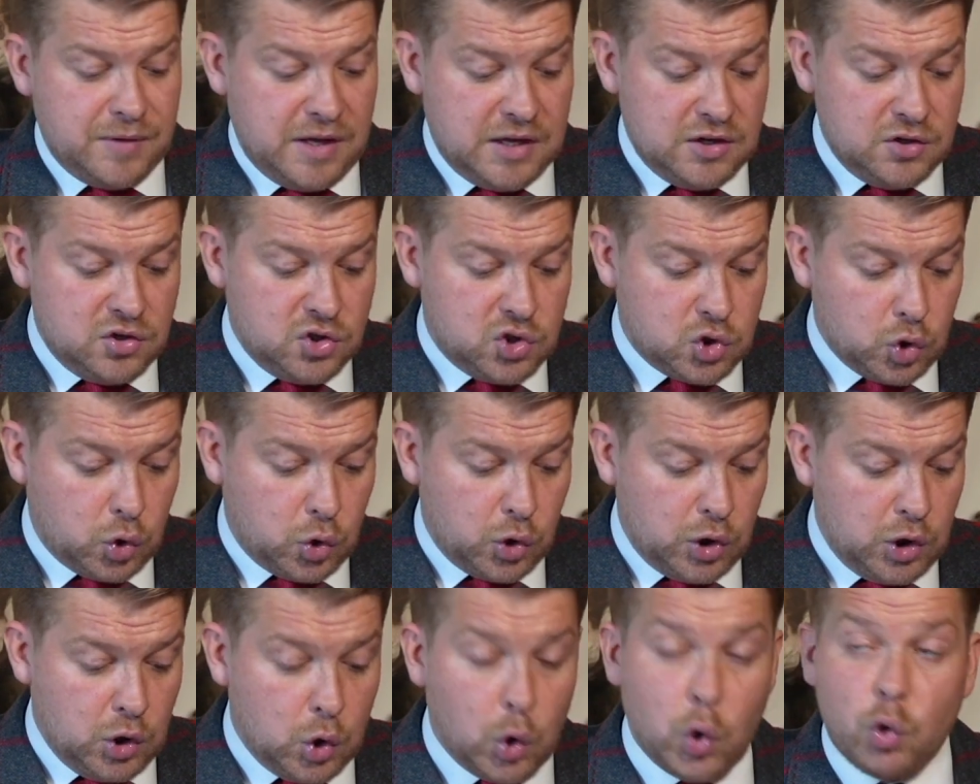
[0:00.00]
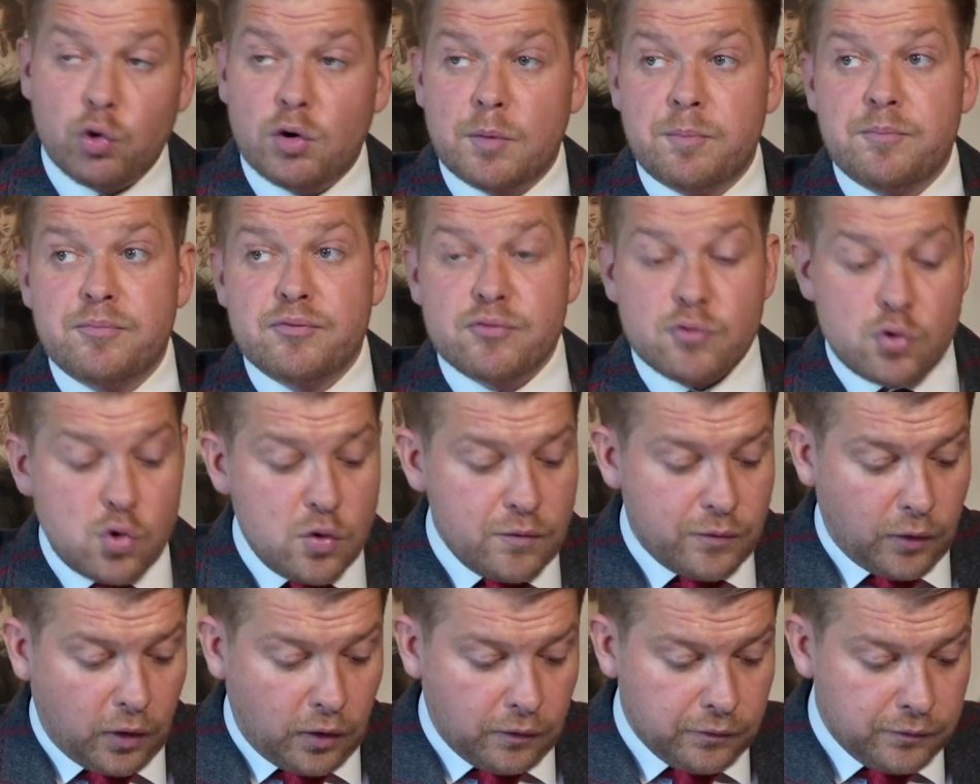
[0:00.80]
enjoy, or
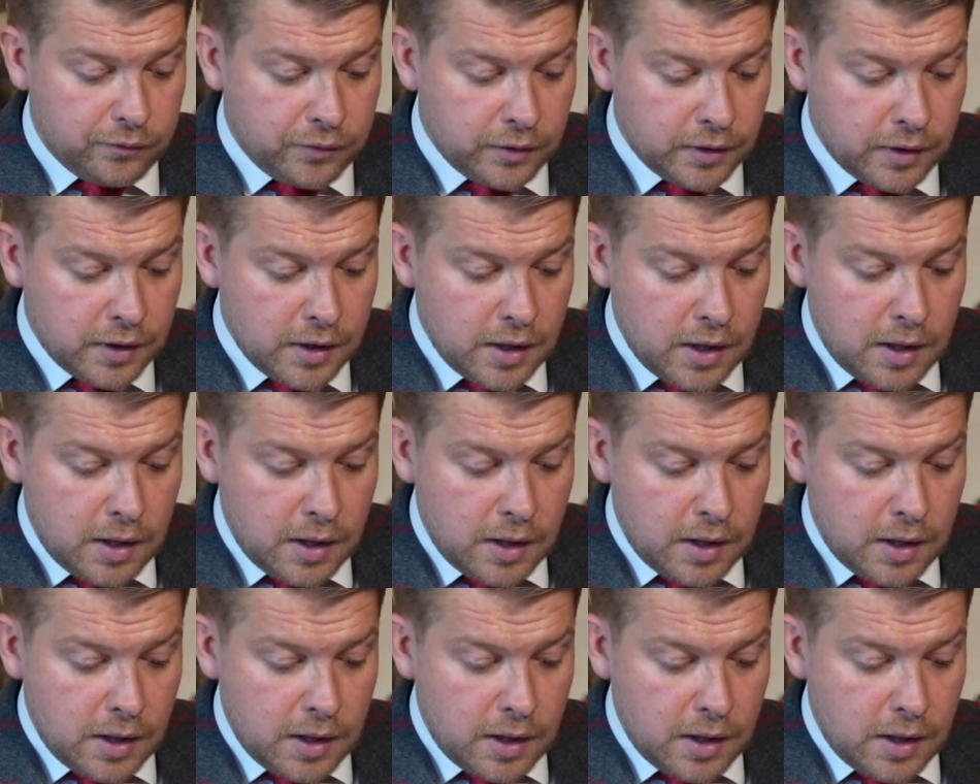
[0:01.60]
approve of,